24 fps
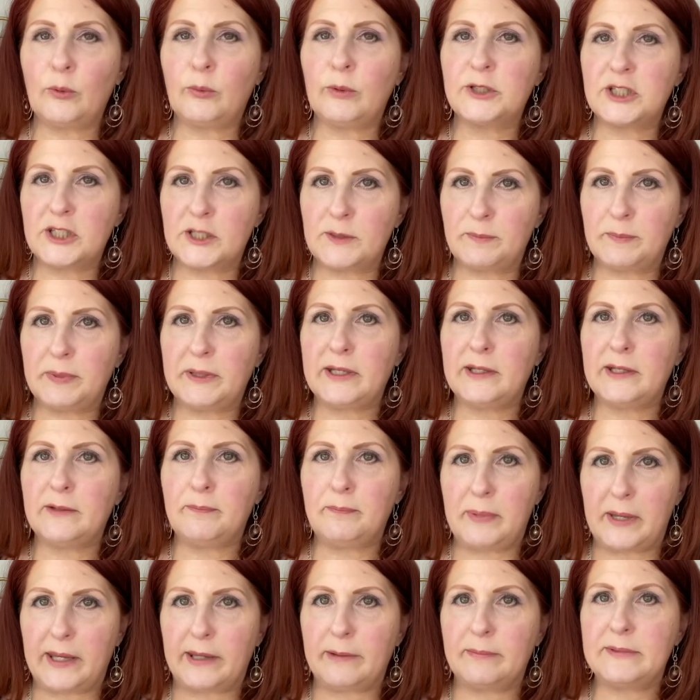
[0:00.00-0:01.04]
which is
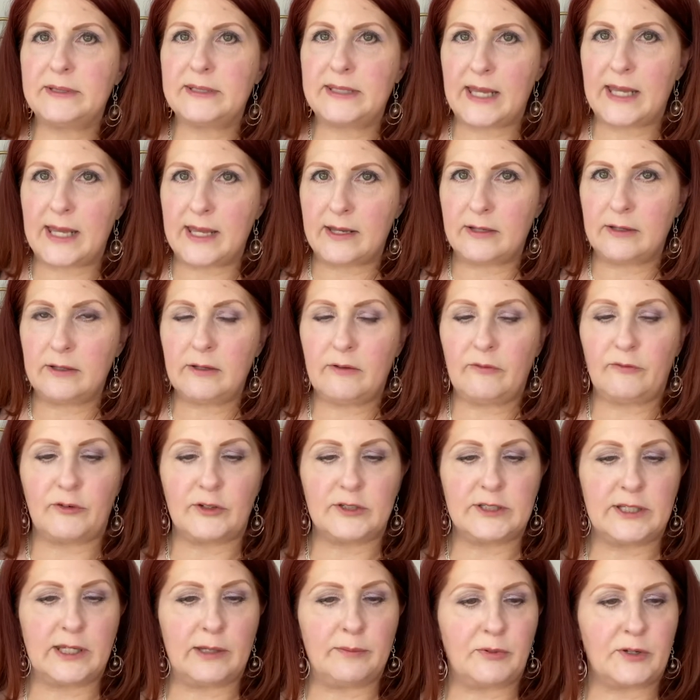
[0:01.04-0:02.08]
BeadBabe10 for
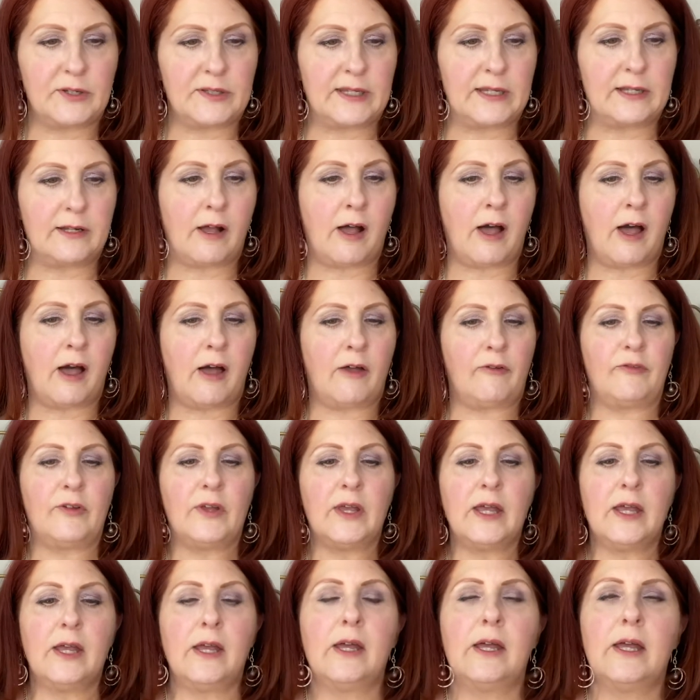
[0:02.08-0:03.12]
10% off
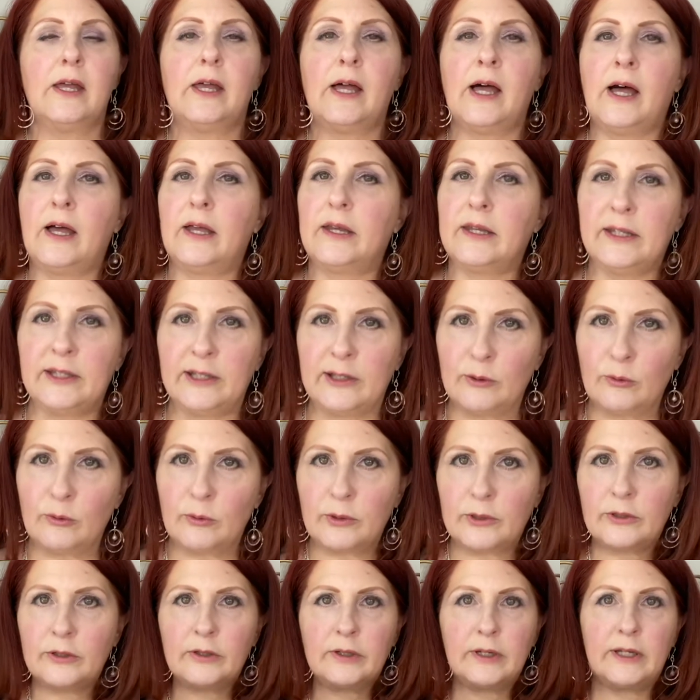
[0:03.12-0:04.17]
any
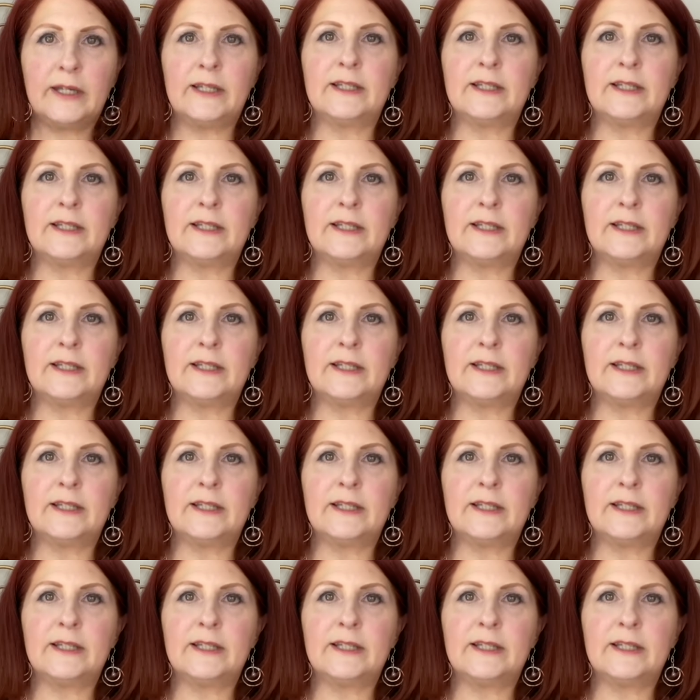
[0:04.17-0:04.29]
order.